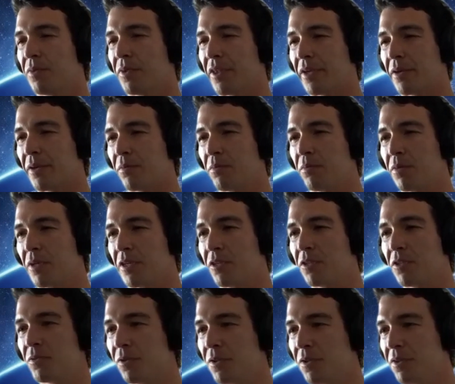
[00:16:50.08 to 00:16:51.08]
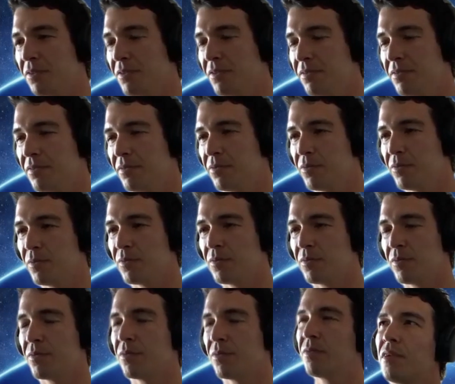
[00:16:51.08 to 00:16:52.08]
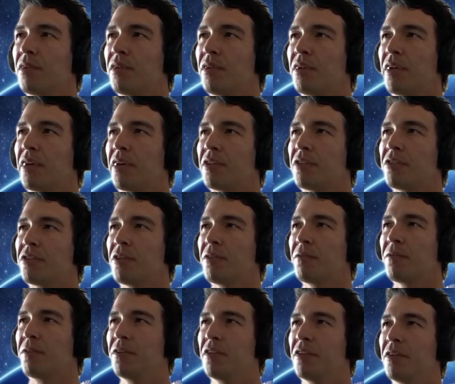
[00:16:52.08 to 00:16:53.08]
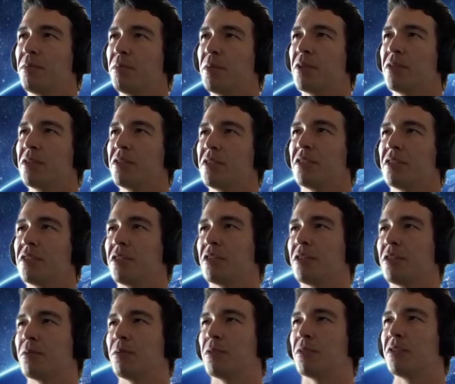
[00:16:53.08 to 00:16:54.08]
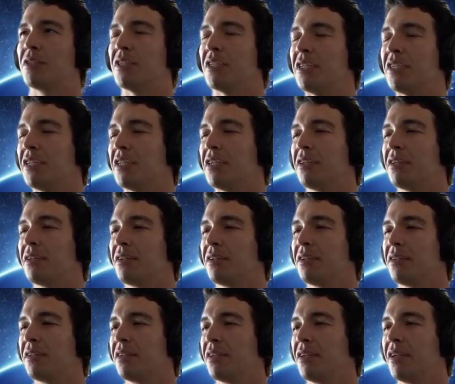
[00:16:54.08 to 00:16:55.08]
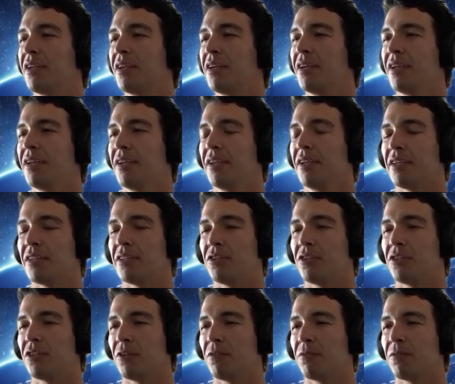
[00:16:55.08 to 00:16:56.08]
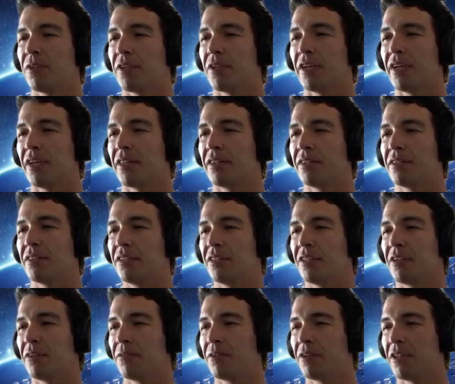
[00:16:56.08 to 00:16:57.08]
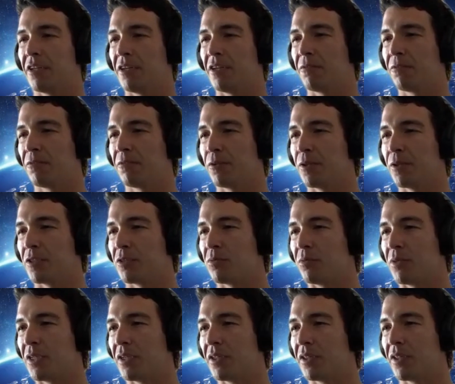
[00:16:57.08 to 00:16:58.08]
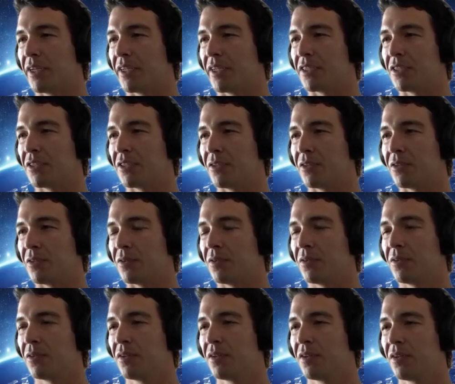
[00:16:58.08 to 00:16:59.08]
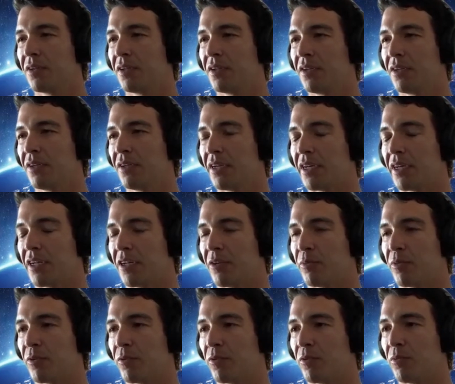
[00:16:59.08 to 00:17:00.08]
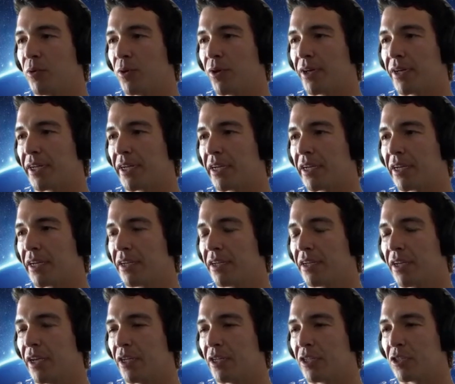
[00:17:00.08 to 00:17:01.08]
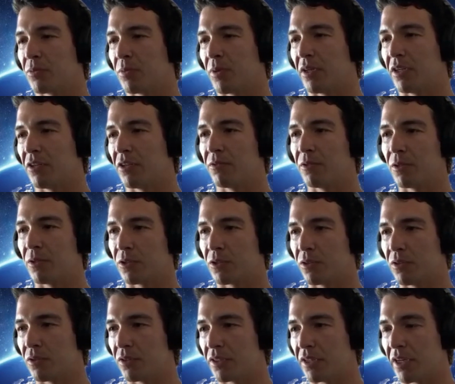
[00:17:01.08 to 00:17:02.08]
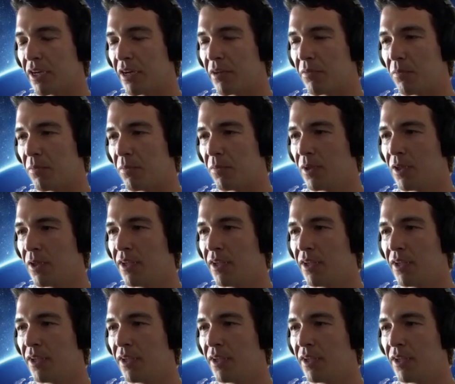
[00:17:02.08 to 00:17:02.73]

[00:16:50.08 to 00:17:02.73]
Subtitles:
like peaceful. Yeah, it's definitely built into their routine and stuff. Like it definitely influenced me a lot to get up every morning and to spend devotional time.